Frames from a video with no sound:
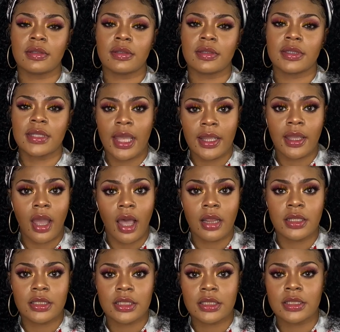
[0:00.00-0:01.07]

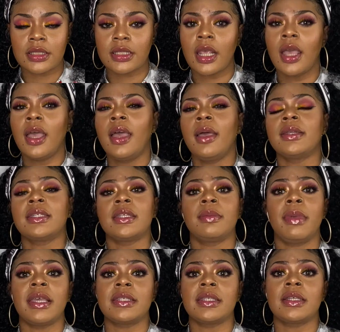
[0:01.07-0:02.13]
psychologist to
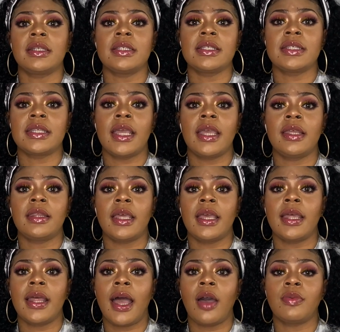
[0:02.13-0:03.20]
basically say
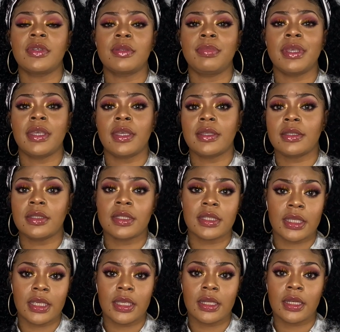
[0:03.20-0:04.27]
that I was being
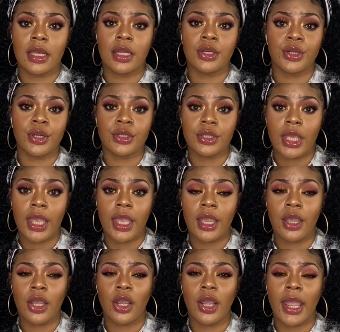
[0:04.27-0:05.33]
seen under her
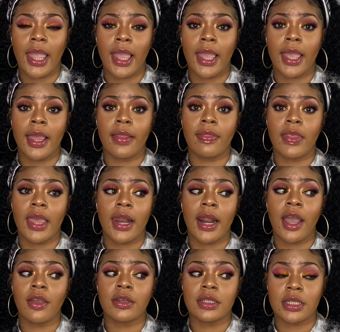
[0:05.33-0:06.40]
care, and that
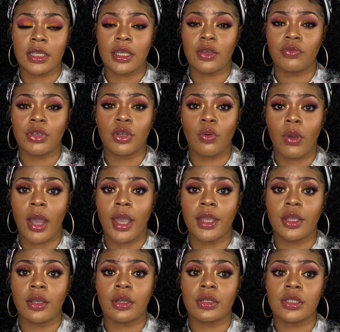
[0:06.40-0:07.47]
I did
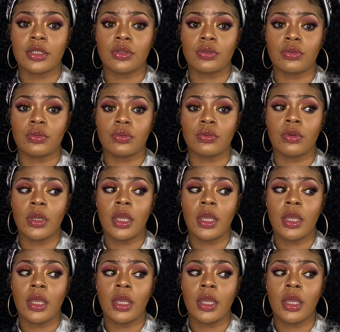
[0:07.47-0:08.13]
require to